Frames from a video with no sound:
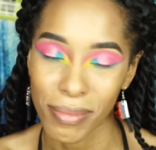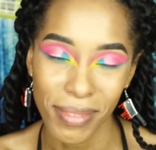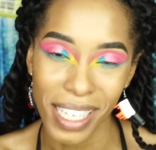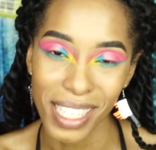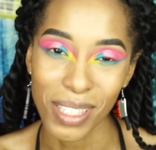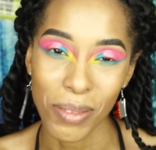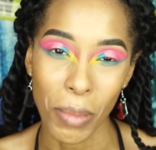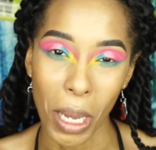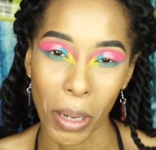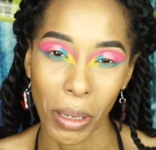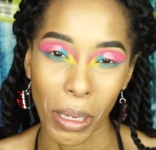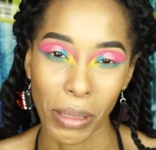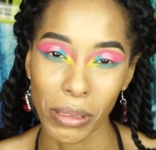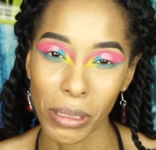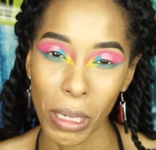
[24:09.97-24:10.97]
That's about
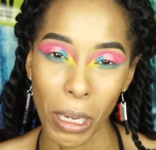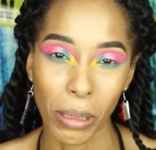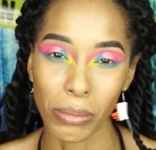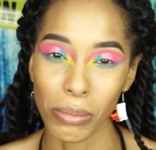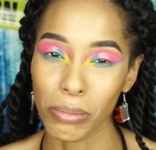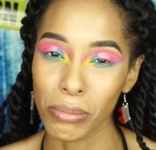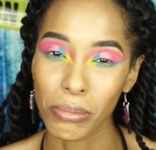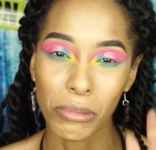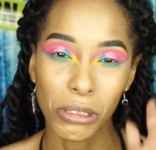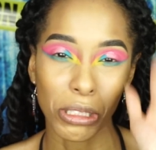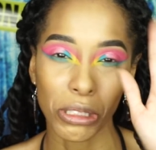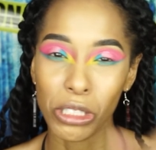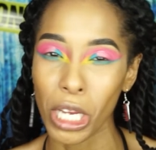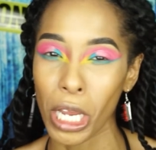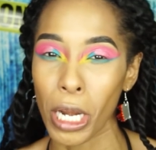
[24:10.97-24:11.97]
it, you know.
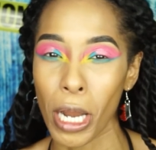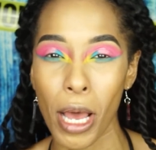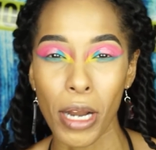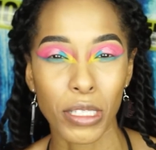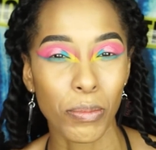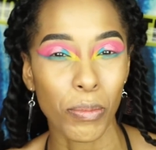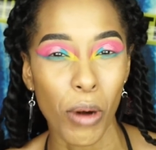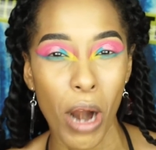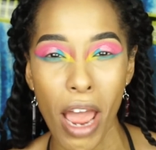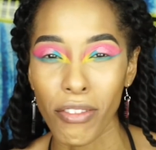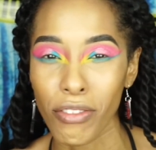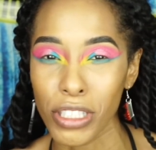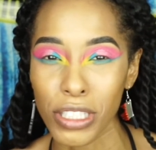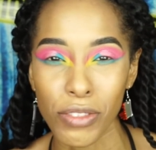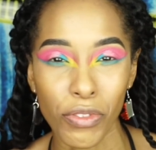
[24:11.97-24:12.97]
Just checking out his
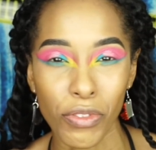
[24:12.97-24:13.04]
privates